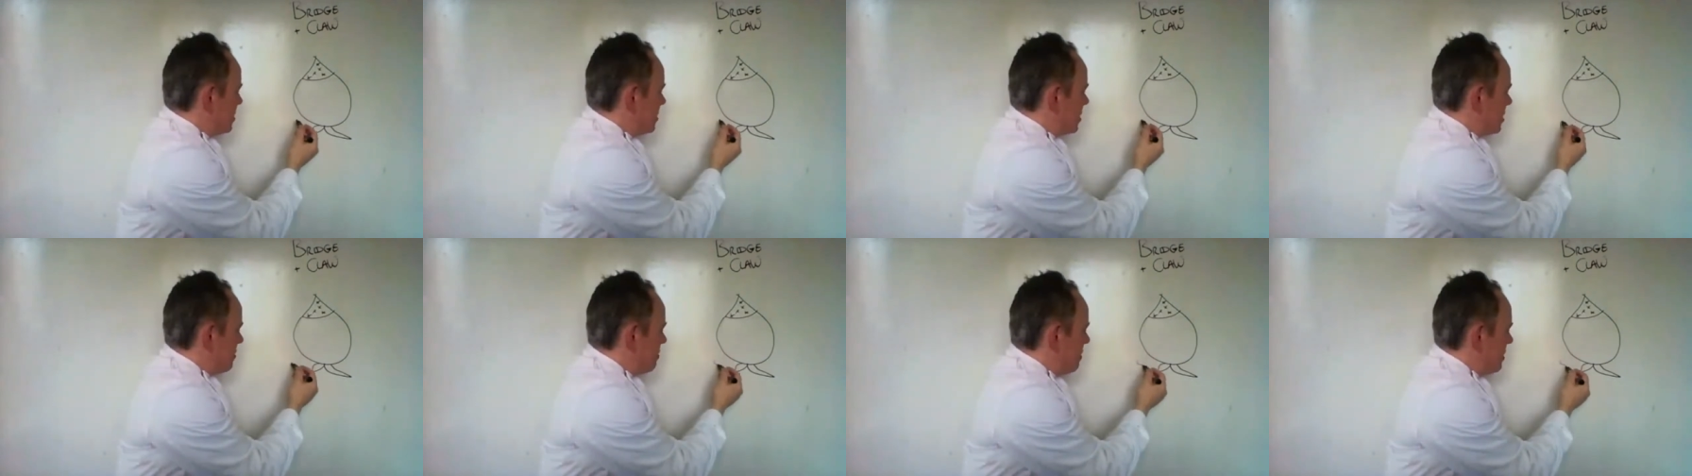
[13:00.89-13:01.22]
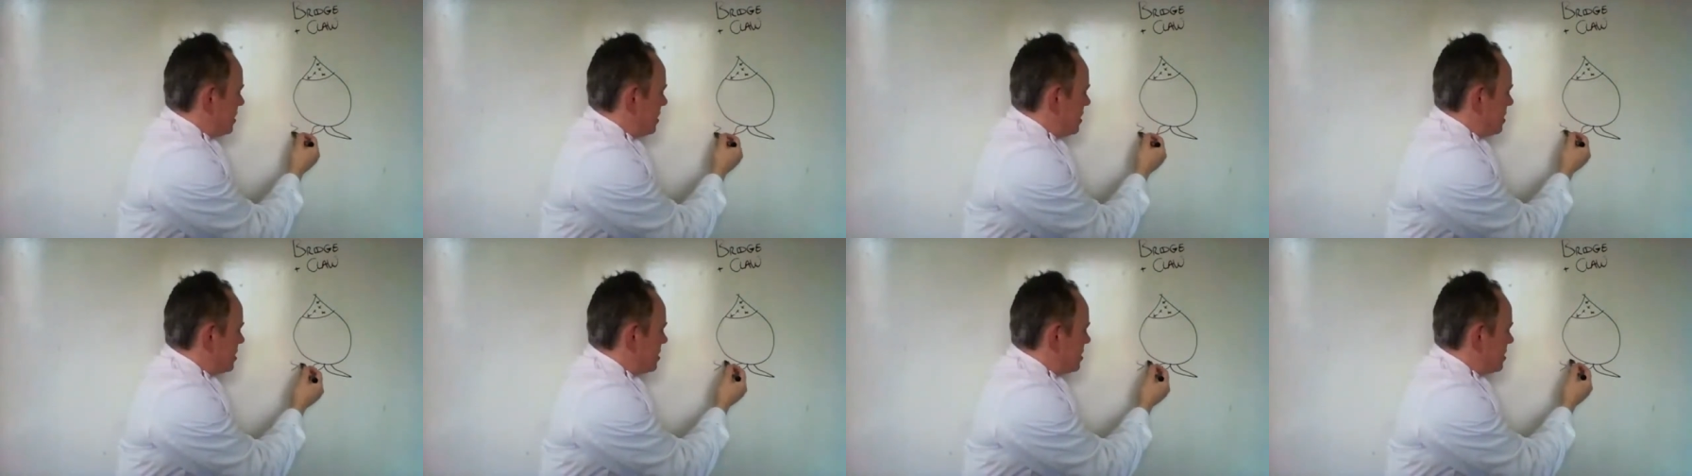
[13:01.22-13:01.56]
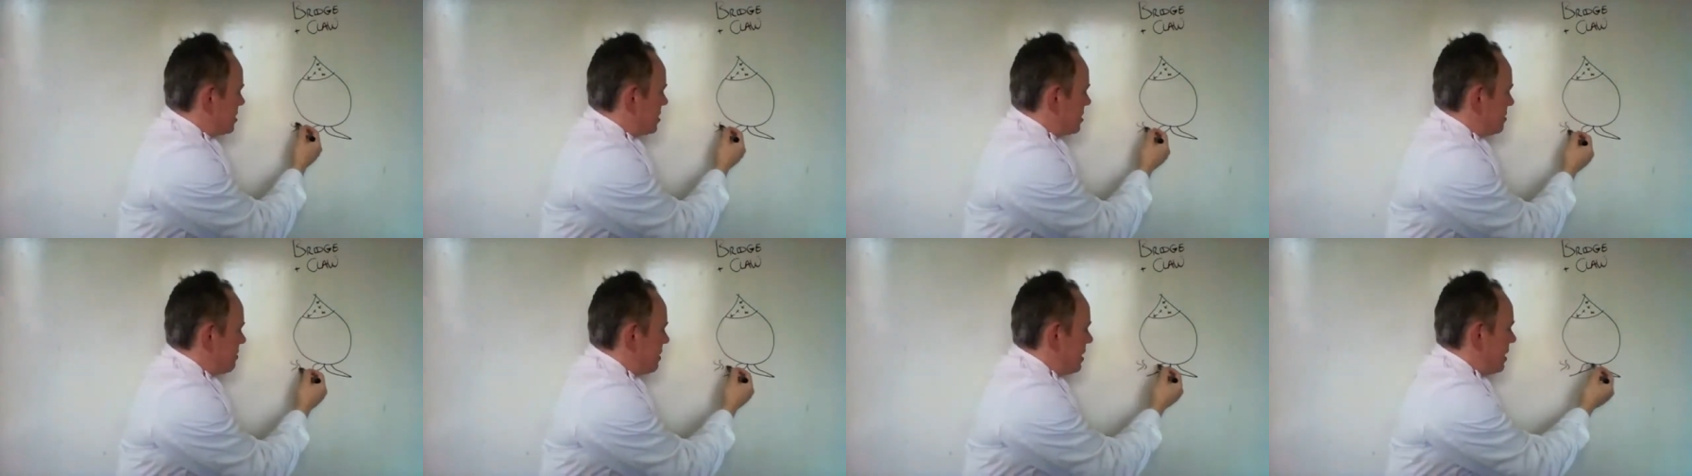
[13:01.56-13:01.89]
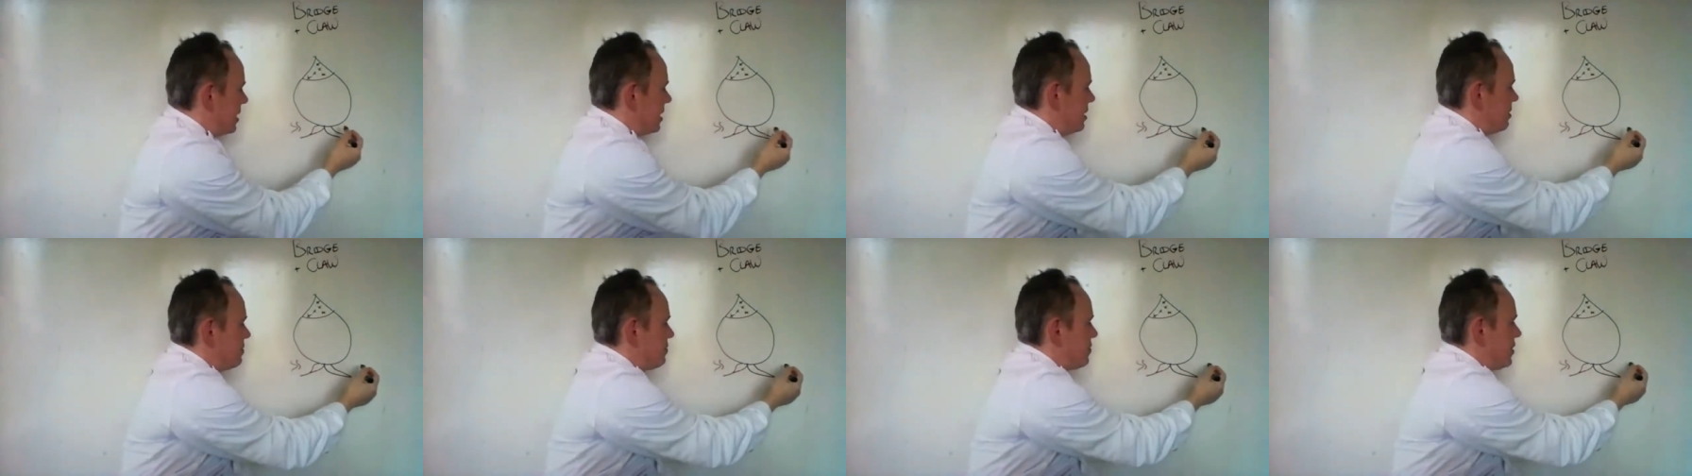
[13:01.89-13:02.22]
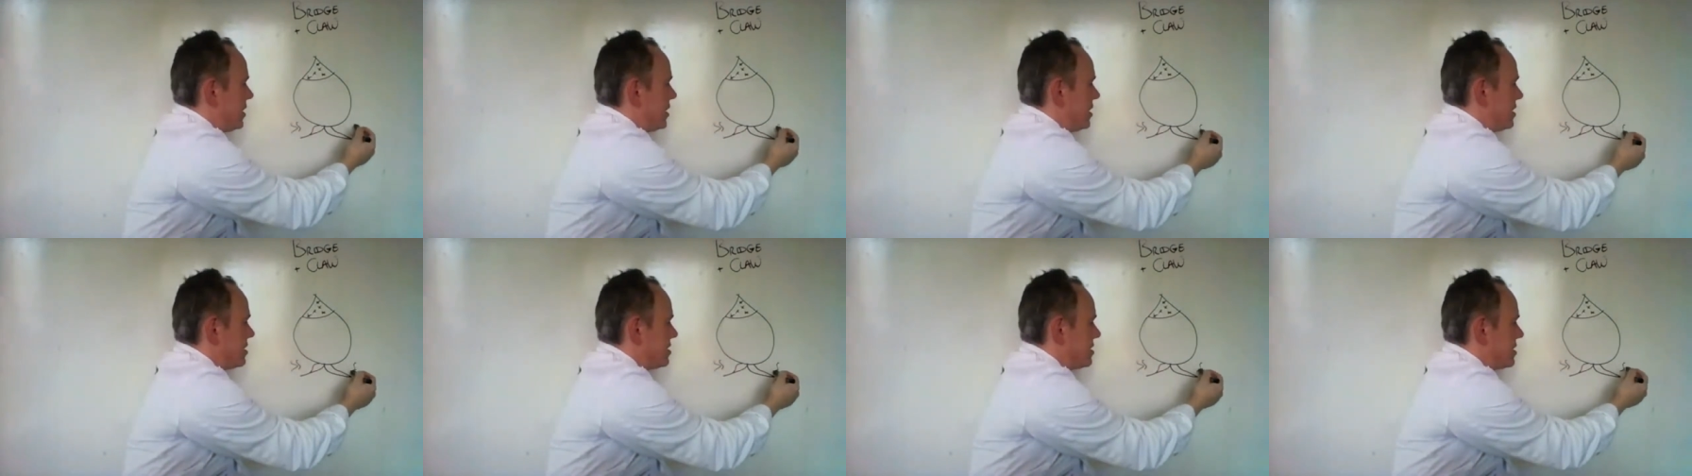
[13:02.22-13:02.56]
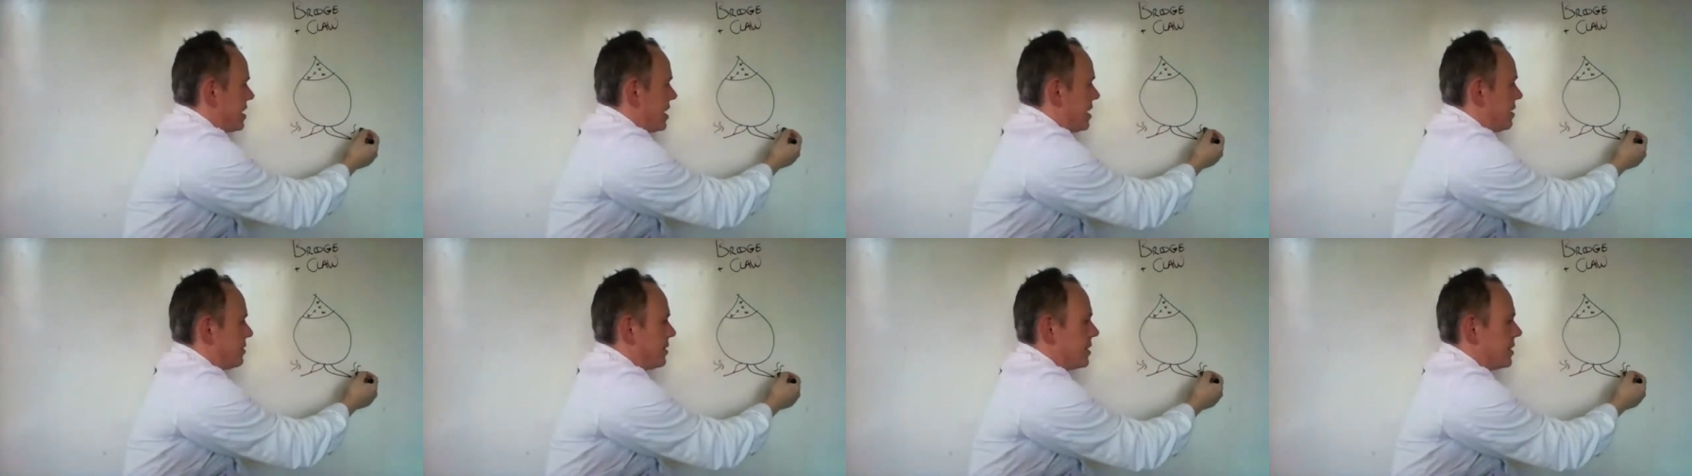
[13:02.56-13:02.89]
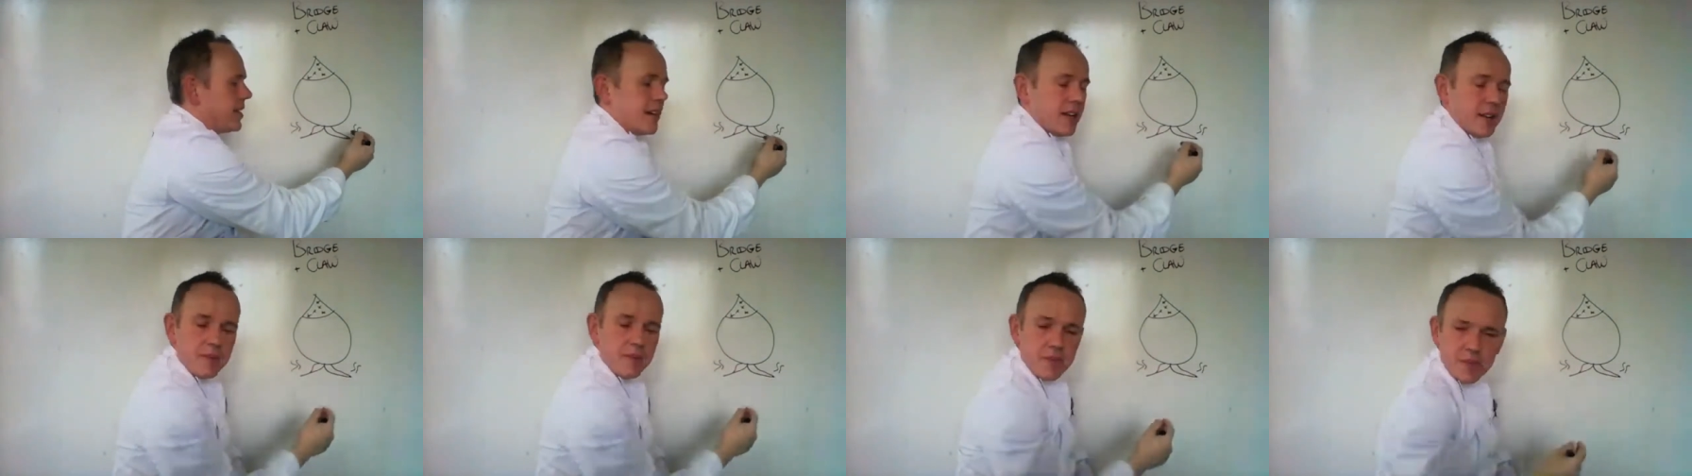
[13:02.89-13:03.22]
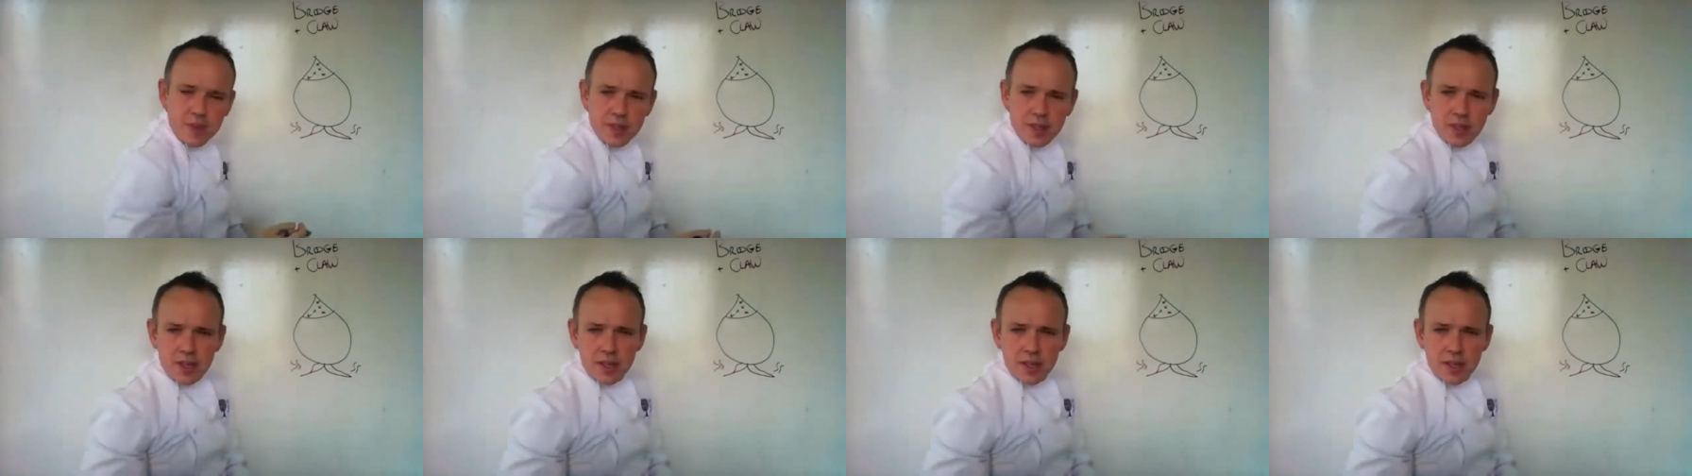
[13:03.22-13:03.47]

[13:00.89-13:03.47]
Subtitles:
is going to be these smelly feet down here.